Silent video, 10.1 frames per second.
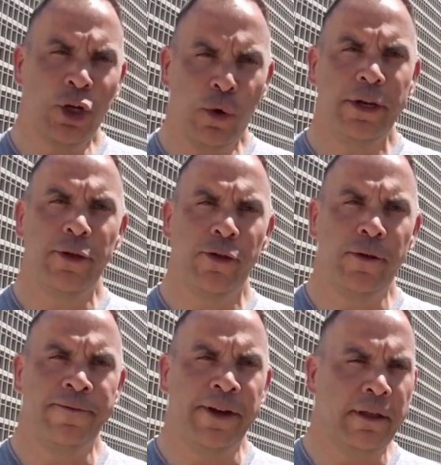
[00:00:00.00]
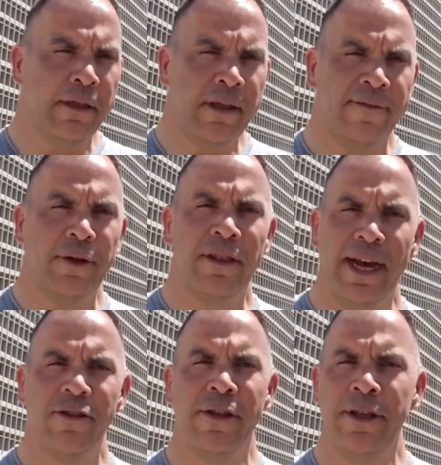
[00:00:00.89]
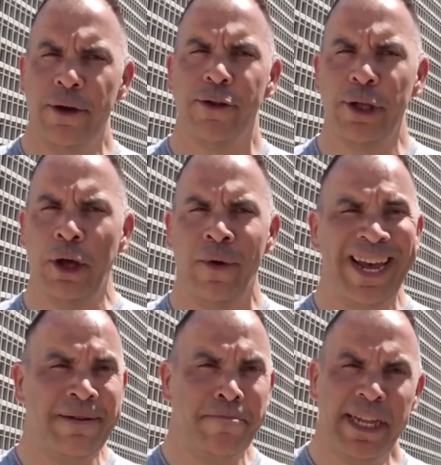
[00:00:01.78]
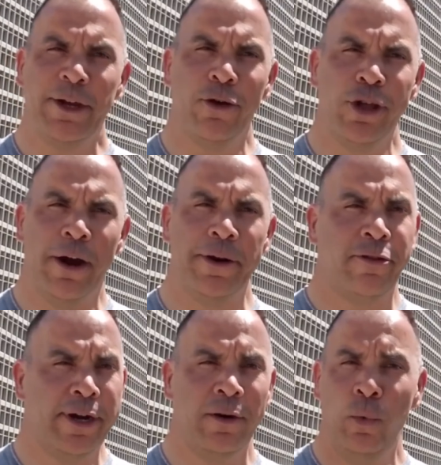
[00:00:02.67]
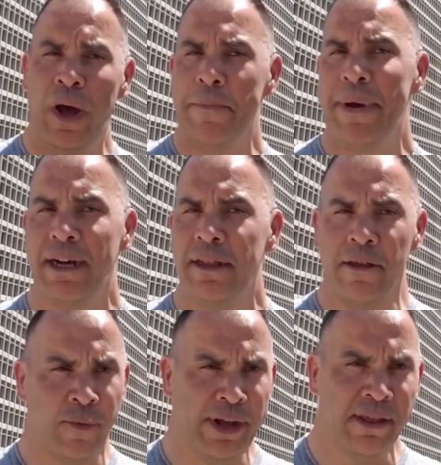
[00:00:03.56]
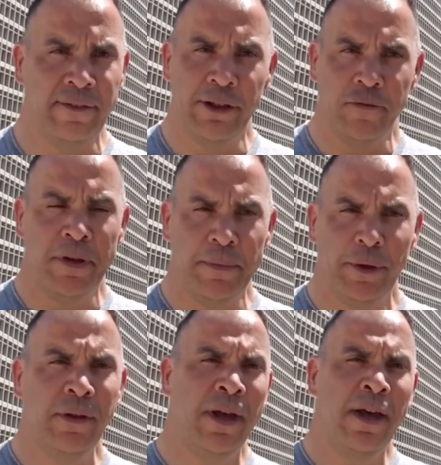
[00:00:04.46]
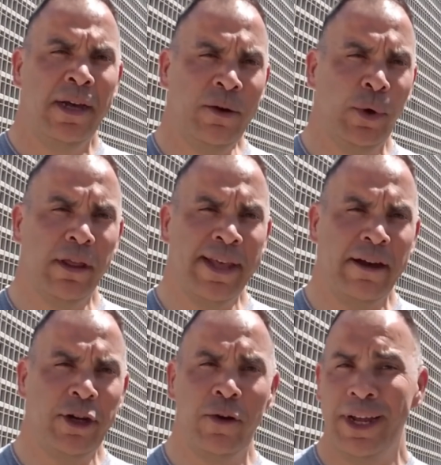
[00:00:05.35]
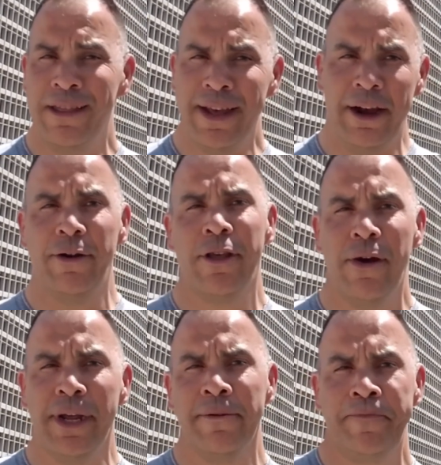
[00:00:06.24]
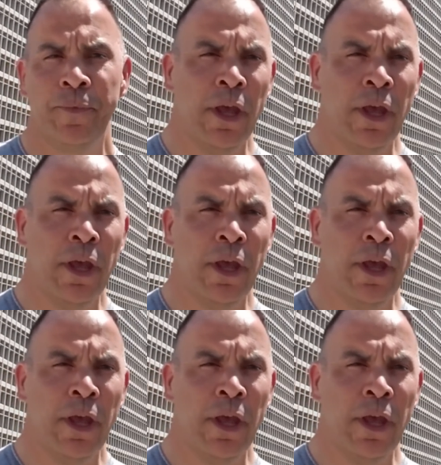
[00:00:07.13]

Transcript: According to Shufelt, several thousand years ago, a meteor shower threatened to wipe out this race of lizard people in what is now known as Arizona.